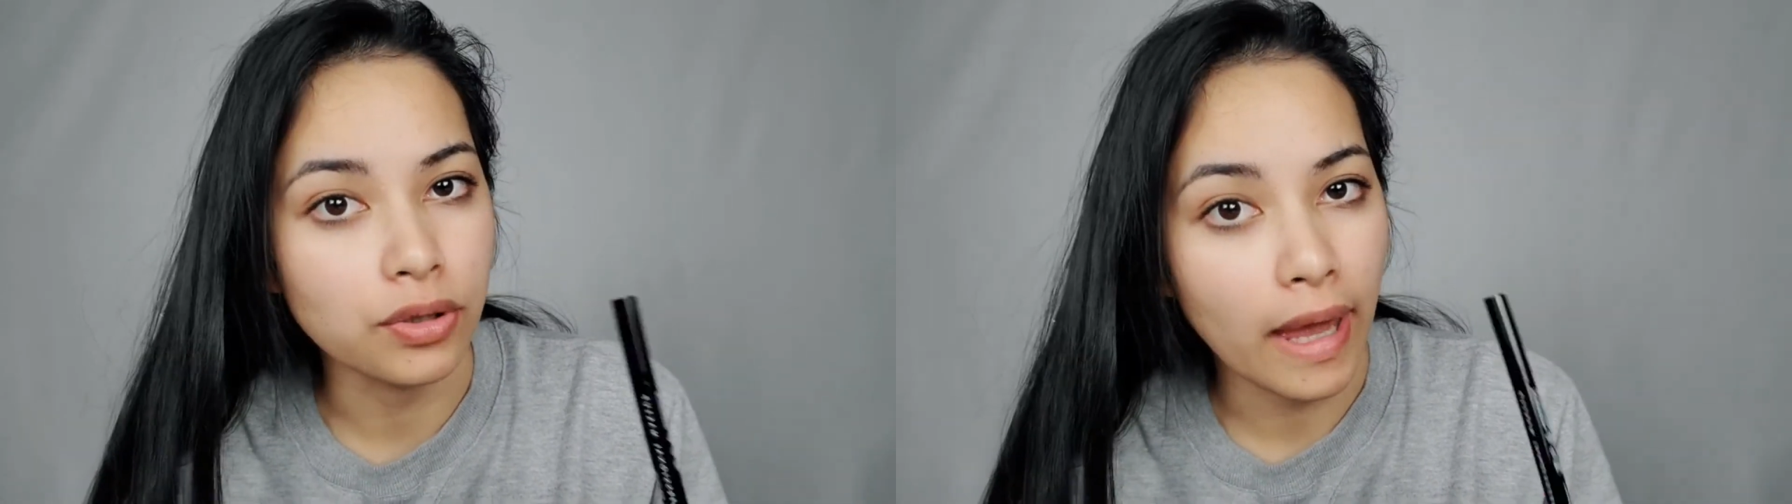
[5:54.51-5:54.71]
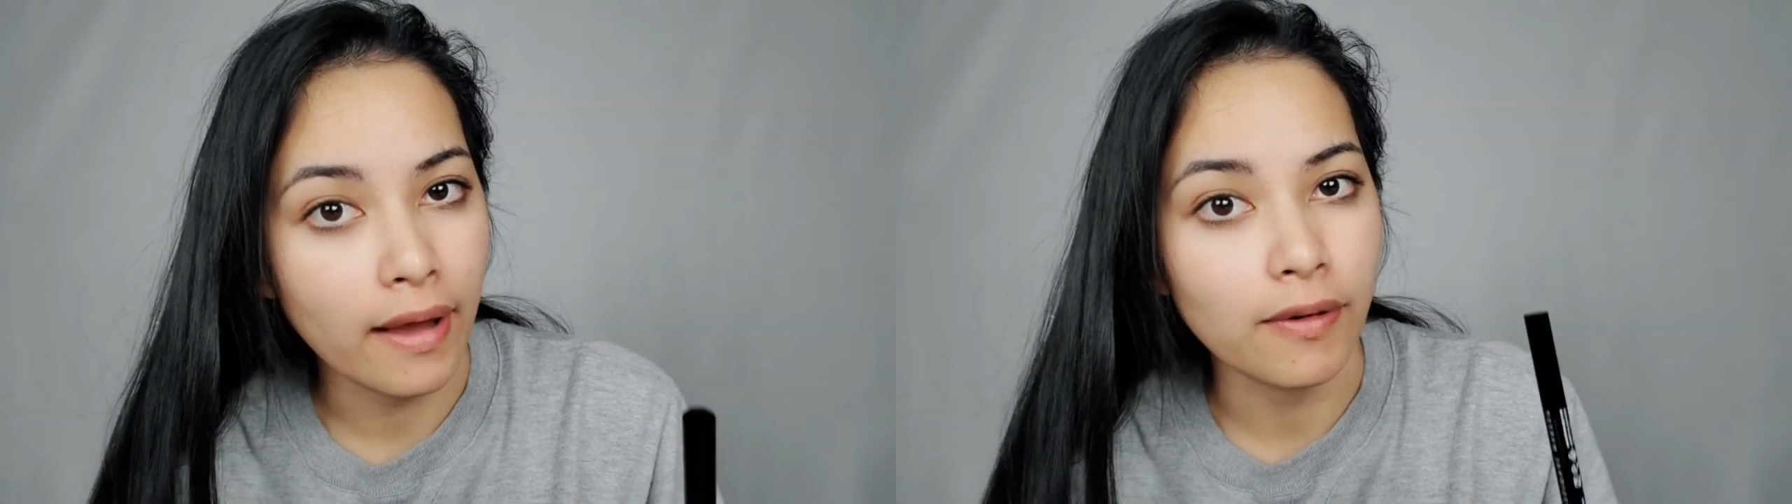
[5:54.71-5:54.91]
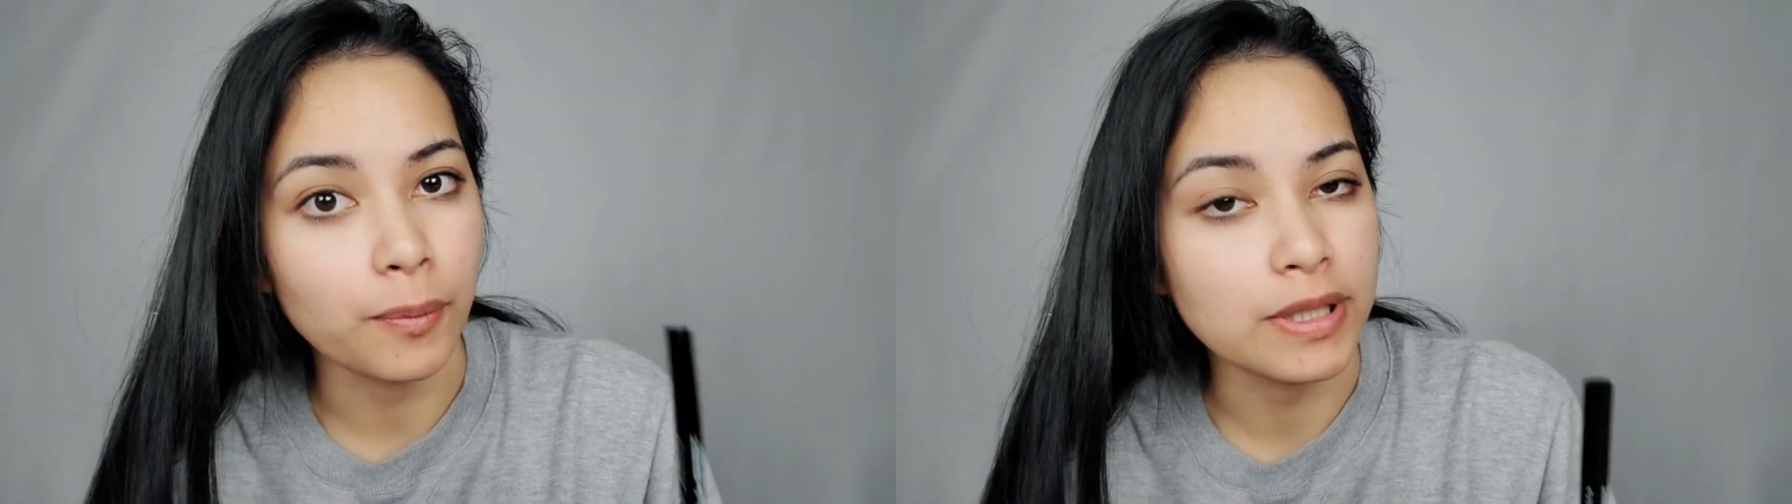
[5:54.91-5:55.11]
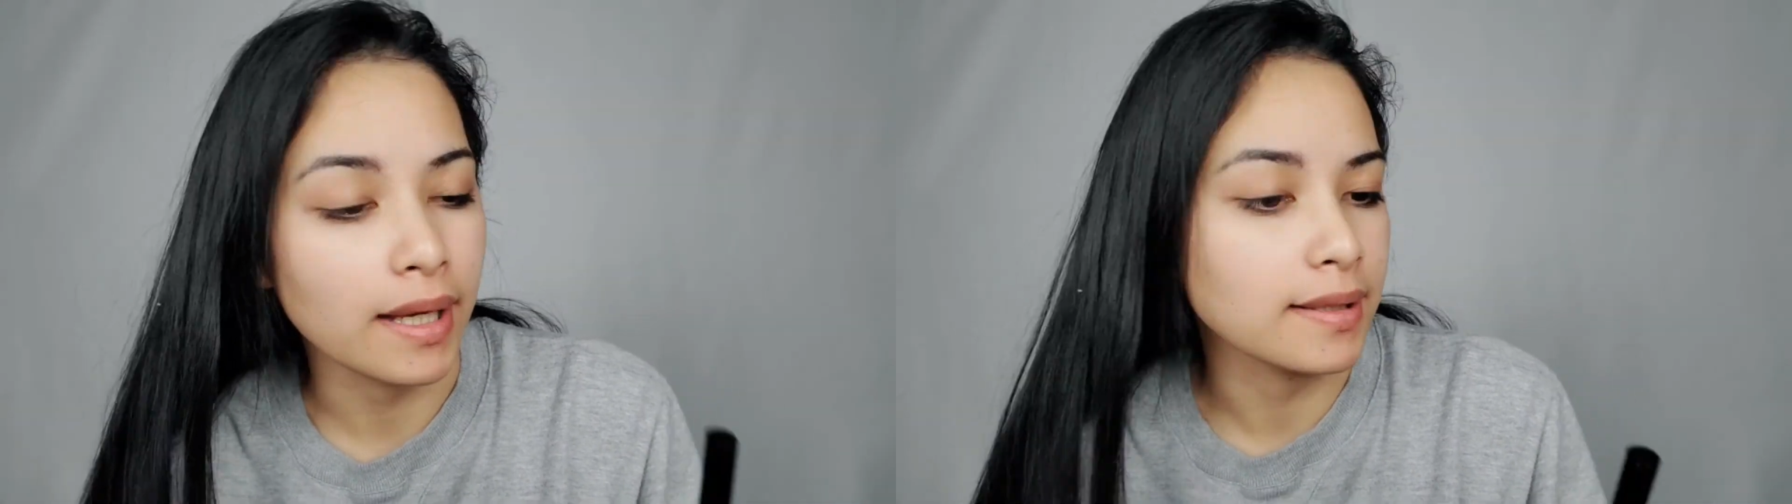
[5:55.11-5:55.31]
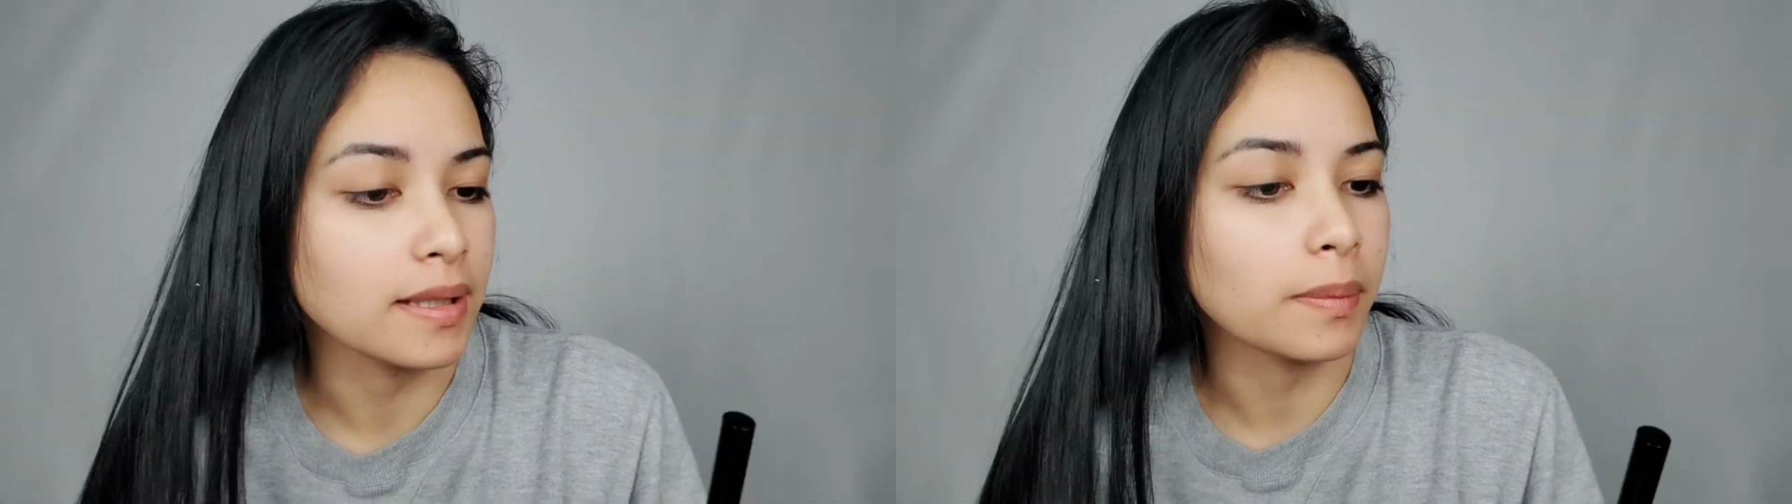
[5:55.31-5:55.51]
have a
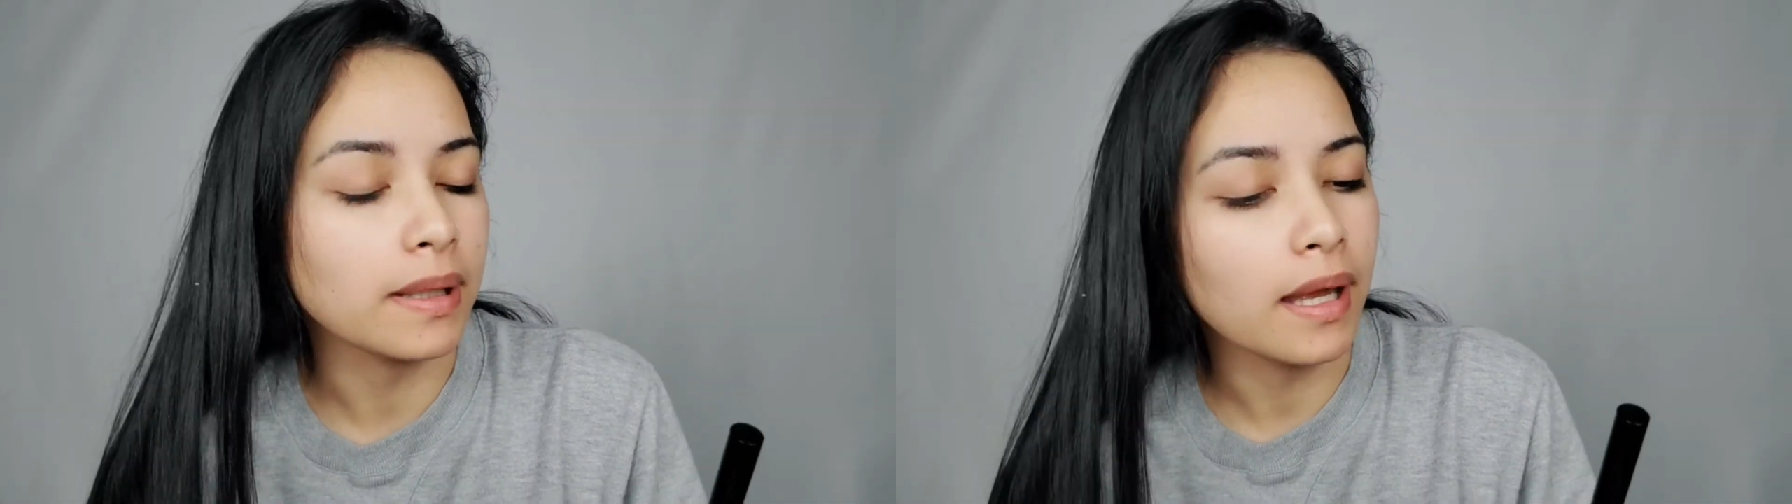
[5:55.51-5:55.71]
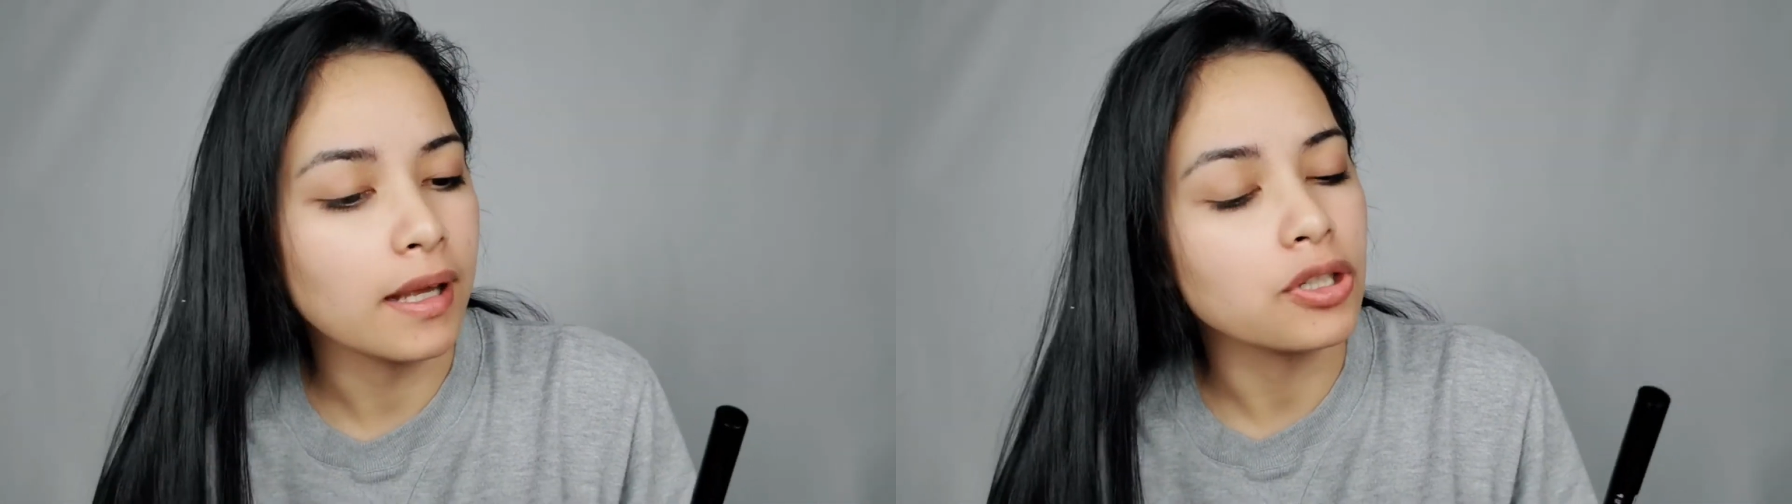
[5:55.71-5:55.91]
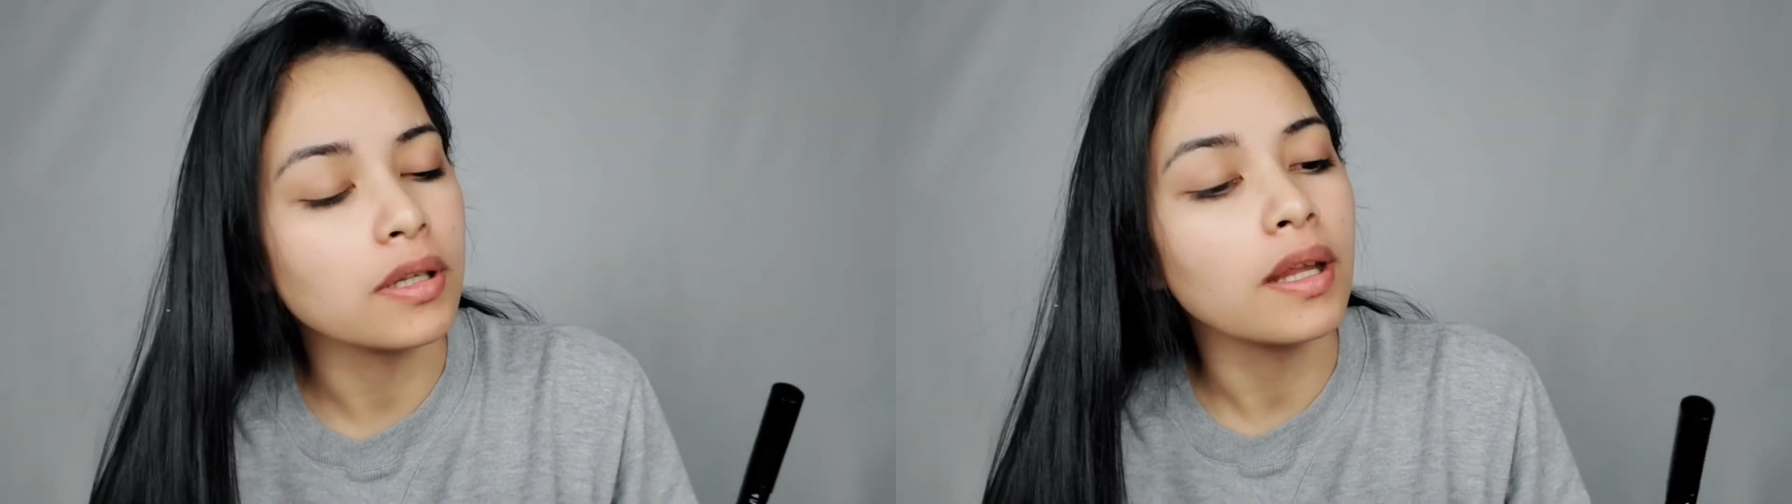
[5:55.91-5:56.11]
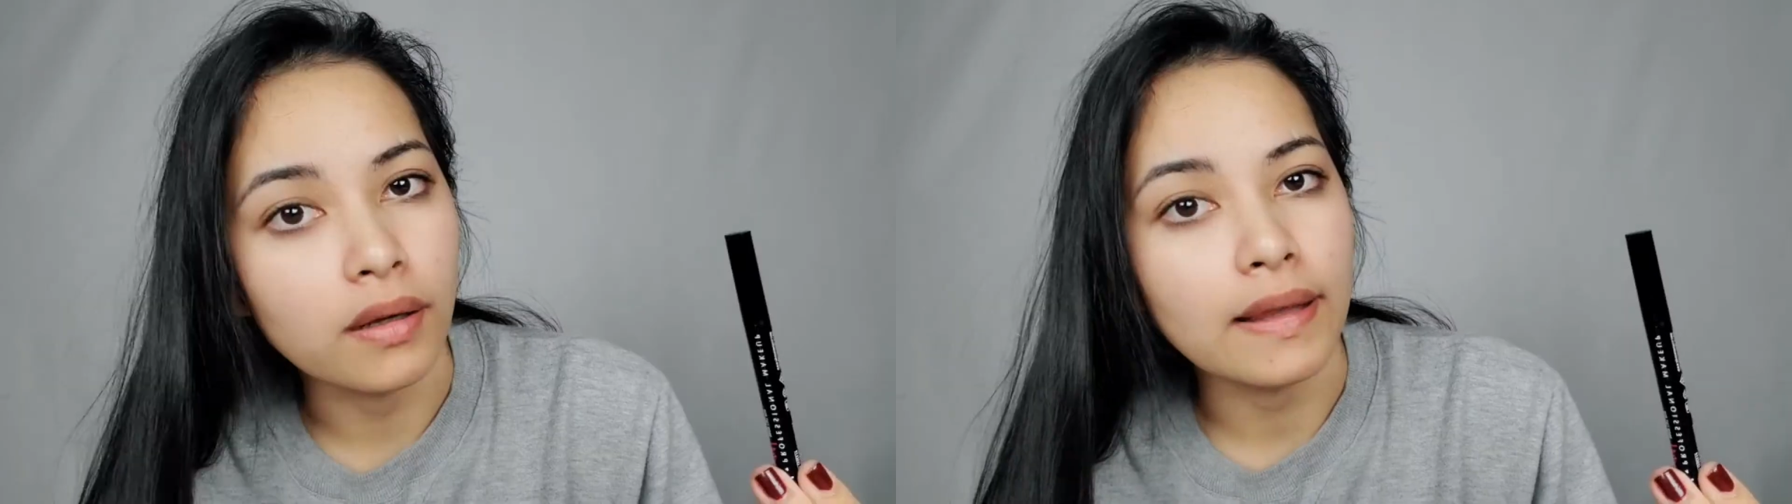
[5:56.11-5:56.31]
precise application.